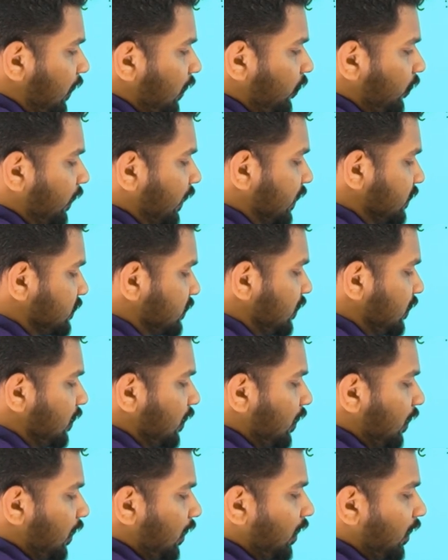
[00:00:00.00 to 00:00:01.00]
you can see
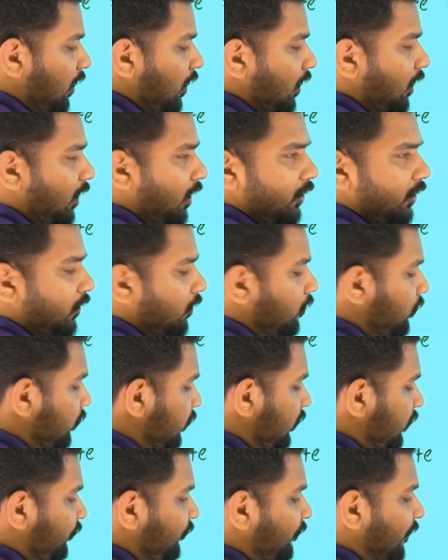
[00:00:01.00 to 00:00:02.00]

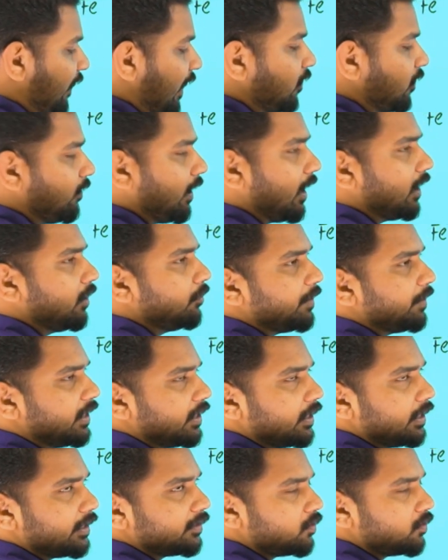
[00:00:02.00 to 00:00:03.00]
5 unpaired
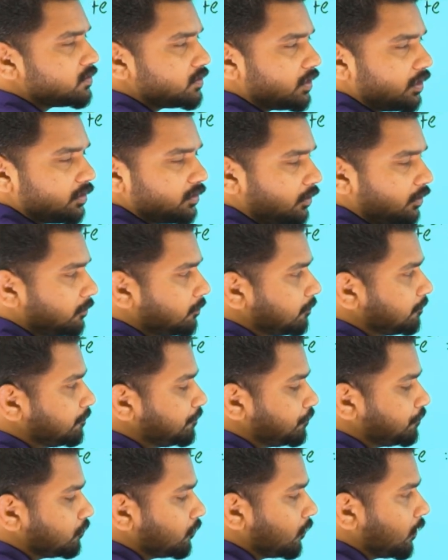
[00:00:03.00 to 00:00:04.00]
electrons are there,
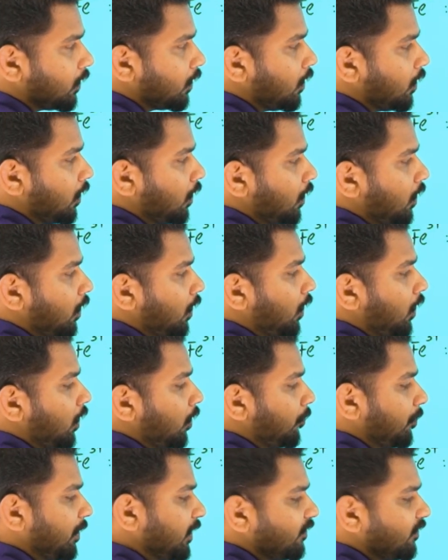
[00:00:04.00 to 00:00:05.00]

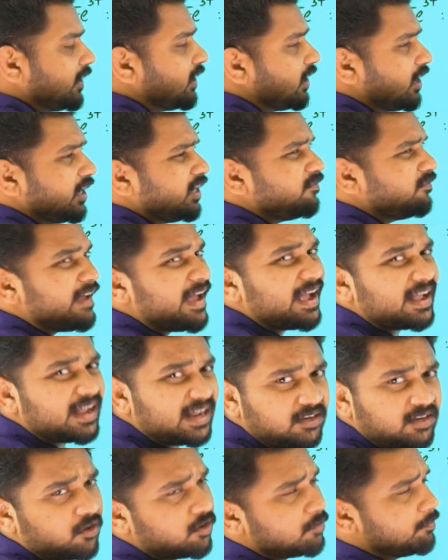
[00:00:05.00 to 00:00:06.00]
but we need
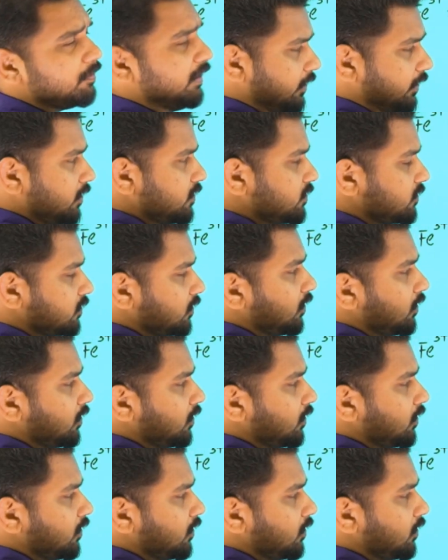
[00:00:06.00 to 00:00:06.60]
vacant orbitals.